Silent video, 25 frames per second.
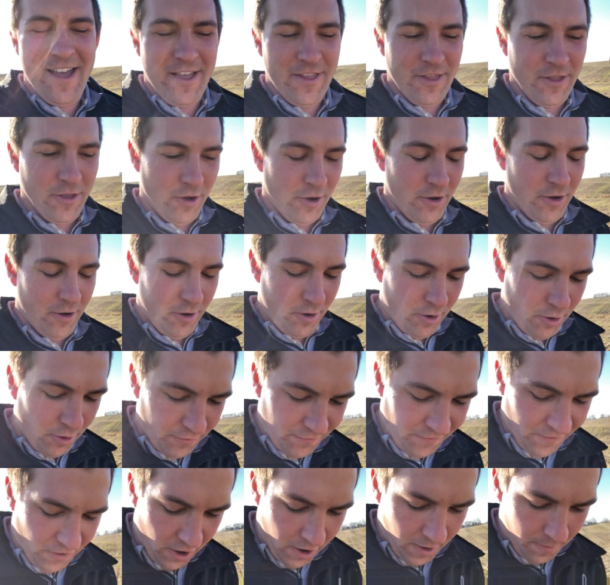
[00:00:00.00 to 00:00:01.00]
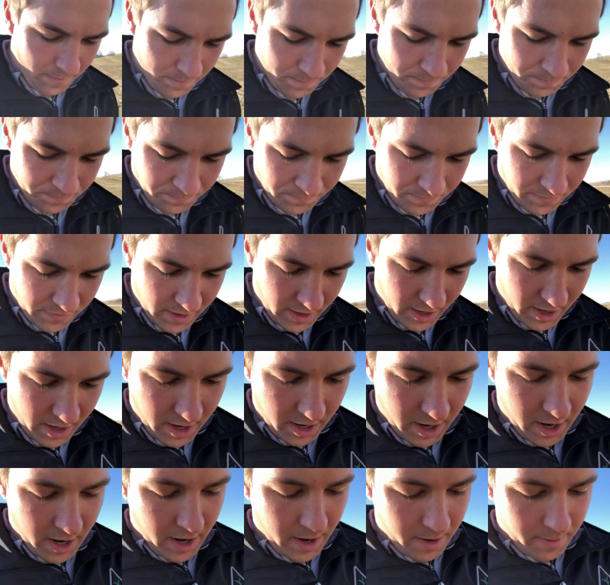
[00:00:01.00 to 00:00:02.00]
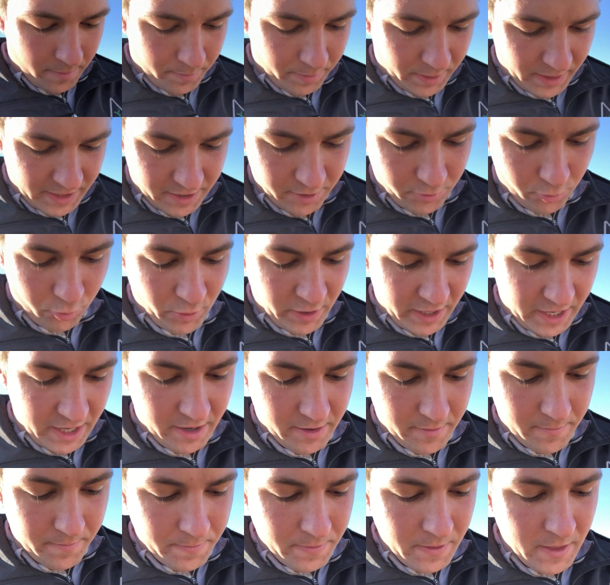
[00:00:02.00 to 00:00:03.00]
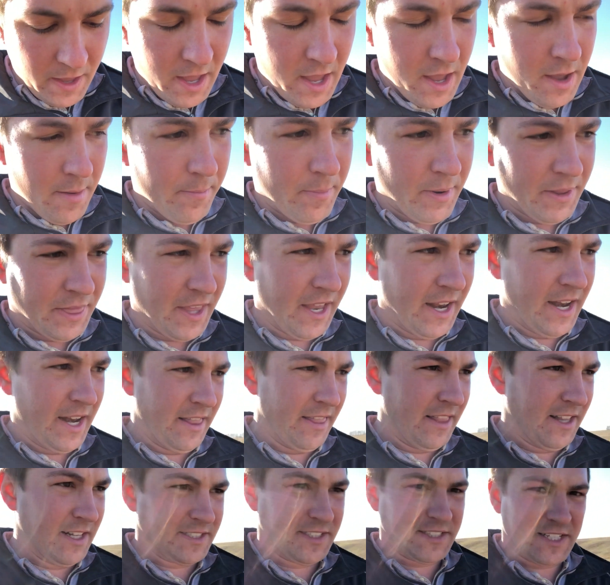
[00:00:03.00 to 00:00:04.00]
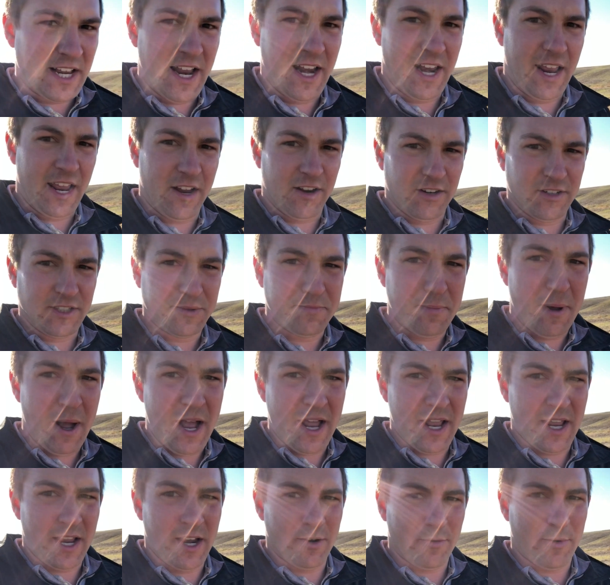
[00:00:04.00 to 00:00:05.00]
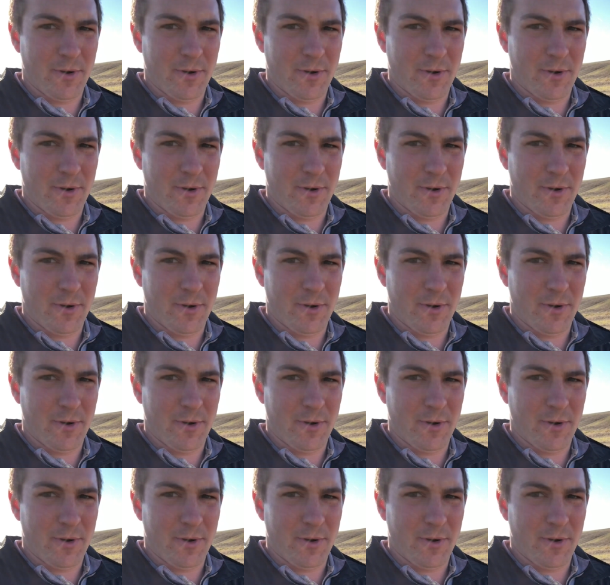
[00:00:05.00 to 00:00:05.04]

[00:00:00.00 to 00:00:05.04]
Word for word: the whole farm, um, planted wheat, but then in this 10 acre spot here